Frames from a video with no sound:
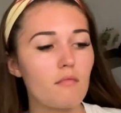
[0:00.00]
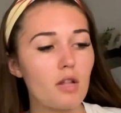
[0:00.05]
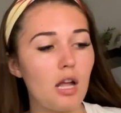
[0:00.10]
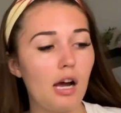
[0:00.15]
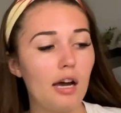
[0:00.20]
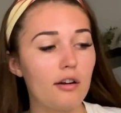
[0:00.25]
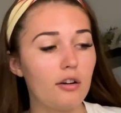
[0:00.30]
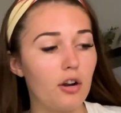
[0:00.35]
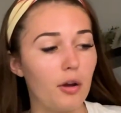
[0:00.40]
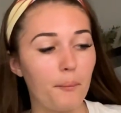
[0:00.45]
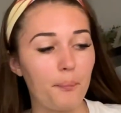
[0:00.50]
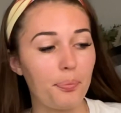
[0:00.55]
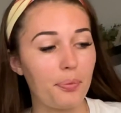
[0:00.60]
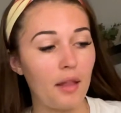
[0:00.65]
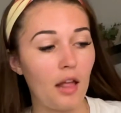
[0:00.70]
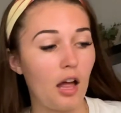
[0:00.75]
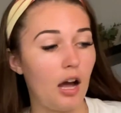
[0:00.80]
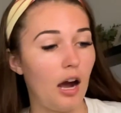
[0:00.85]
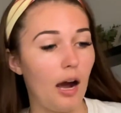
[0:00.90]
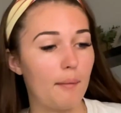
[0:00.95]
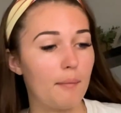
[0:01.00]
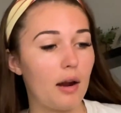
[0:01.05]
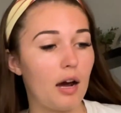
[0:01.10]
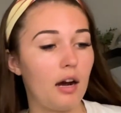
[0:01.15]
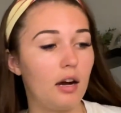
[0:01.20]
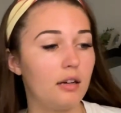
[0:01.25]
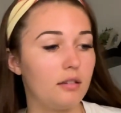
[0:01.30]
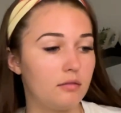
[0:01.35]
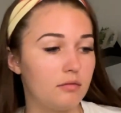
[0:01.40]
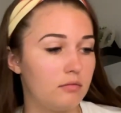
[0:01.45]
i don't know i'm
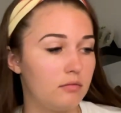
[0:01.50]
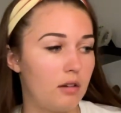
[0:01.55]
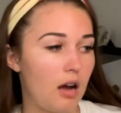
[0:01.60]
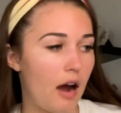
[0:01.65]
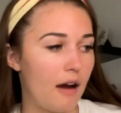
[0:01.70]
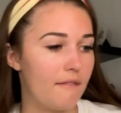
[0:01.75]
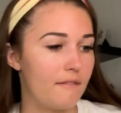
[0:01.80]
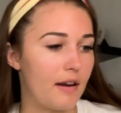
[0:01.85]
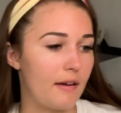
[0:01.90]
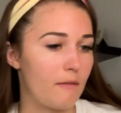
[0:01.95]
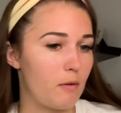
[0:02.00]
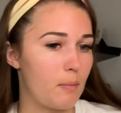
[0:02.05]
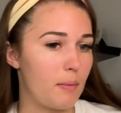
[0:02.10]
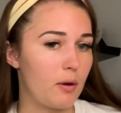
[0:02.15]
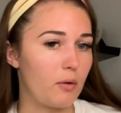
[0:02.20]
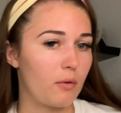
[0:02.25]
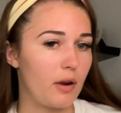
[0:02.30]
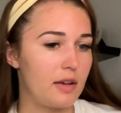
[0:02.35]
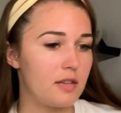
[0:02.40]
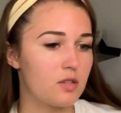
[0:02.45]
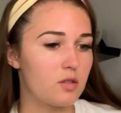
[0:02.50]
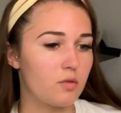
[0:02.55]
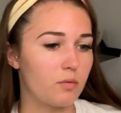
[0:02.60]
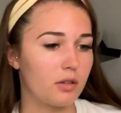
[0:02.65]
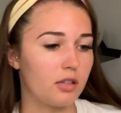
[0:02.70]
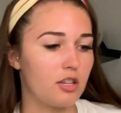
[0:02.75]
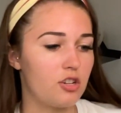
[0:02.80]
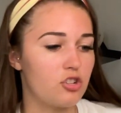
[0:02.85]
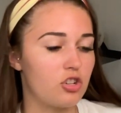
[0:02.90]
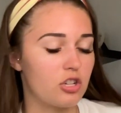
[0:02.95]
not I've never been raised
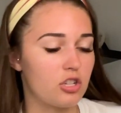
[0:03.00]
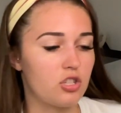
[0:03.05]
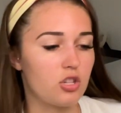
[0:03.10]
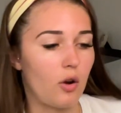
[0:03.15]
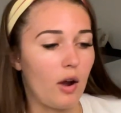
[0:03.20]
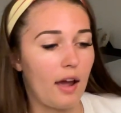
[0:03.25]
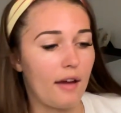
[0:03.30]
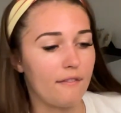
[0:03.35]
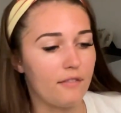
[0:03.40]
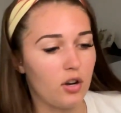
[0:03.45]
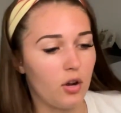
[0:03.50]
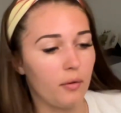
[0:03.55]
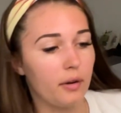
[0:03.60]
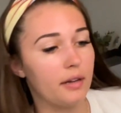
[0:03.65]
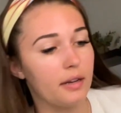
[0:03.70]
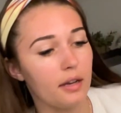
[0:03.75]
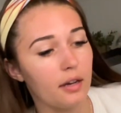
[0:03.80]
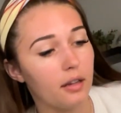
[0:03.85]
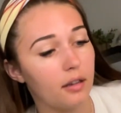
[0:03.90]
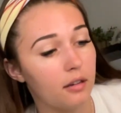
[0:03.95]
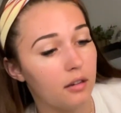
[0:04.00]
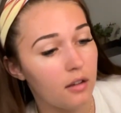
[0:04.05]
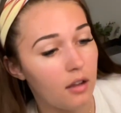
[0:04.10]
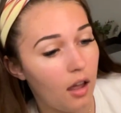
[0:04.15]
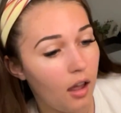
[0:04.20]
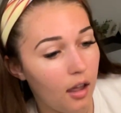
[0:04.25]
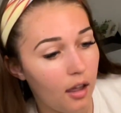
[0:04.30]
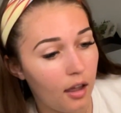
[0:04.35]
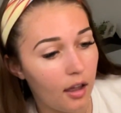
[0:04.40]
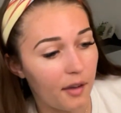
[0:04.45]
religious, so I have no idea
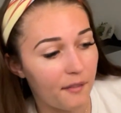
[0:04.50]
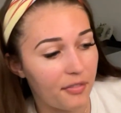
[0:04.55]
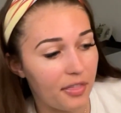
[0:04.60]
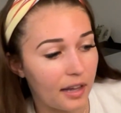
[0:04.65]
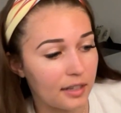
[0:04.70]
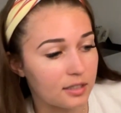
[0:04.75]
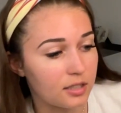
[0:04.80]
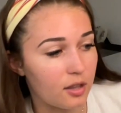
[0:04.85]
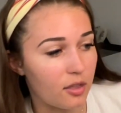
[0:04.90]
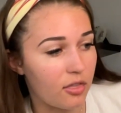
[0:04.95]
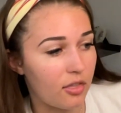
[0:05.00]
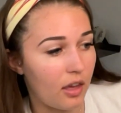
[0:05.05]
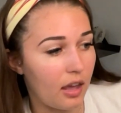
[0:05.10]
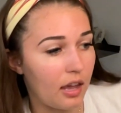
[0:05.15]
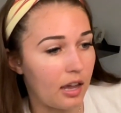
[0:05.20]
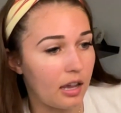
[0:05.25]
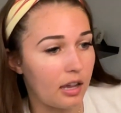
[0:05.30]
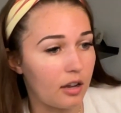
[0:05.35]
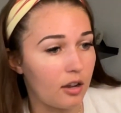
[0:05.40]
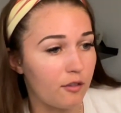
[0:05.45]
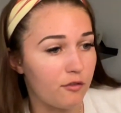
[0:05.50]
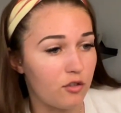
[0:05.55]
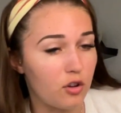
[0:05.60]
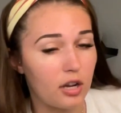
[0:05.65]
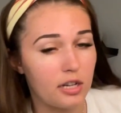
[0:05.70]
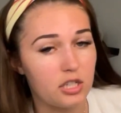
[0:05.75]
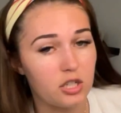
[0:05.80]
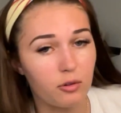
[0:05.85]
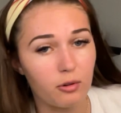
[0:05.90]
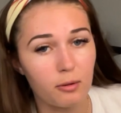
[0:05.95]
if that's a thing, if you
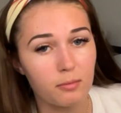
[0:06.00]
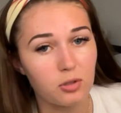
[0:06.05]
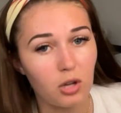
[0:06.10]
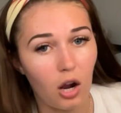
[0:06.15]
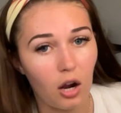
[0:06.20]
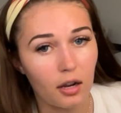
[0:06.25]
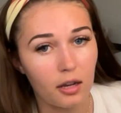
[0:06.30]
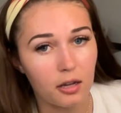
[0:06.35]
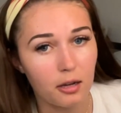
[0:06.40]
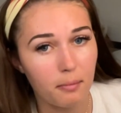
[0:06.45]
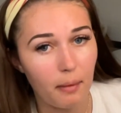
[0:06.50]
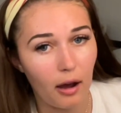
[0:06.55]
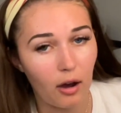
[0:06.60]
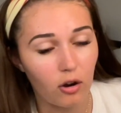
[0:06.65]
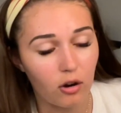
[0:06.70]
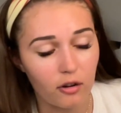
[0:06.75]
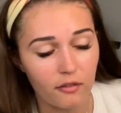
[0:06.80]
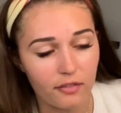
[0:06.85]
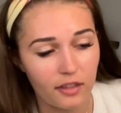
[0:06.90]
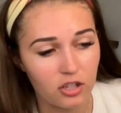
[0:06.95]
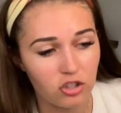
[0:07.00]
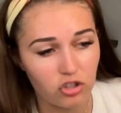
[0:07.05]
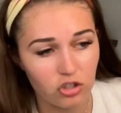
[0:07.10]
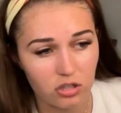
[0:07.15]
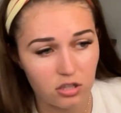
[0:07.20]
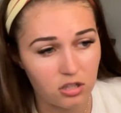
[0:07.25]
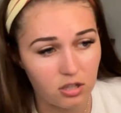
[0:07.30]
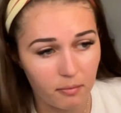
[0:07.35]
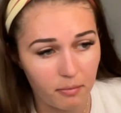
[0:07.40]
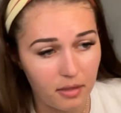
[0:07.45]
guys know what I'm talking about, or if that's
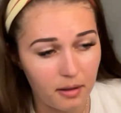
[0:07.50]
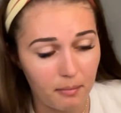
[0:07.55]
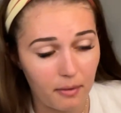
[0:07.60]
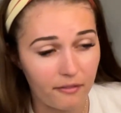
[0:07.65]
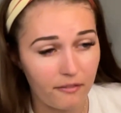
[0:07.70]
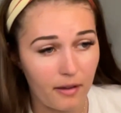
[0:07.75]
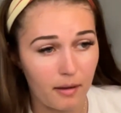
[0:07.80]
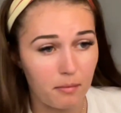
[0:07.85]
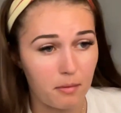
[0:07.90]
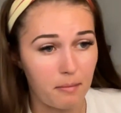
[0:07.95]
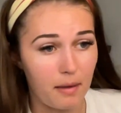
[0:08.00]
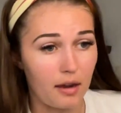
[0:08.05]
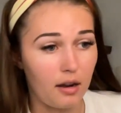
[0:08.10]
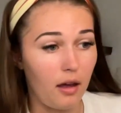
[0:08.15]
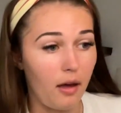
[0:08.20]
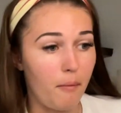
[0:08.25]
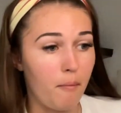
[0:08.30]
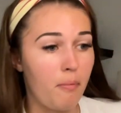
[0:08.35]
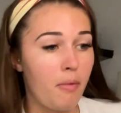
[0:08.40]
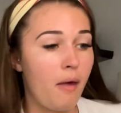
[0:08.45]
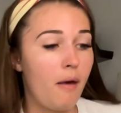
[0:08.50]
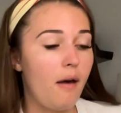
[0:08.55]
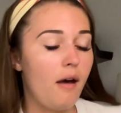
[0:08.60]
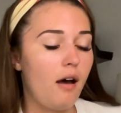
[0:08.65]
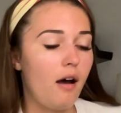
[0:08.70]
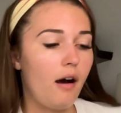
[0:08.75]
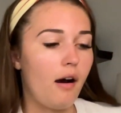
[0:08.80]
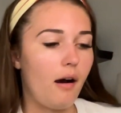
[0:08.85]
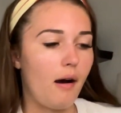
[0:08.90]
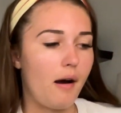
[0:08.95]
just something my family made up.
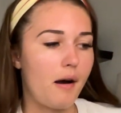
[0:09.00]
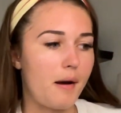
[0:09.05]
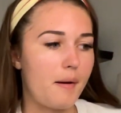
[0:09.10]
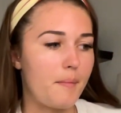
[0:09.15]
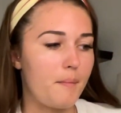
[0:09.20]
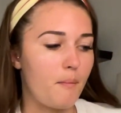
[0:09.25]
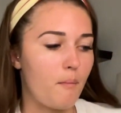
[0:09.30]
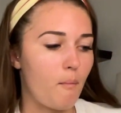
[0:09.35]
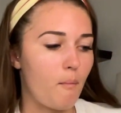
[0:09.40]
Um,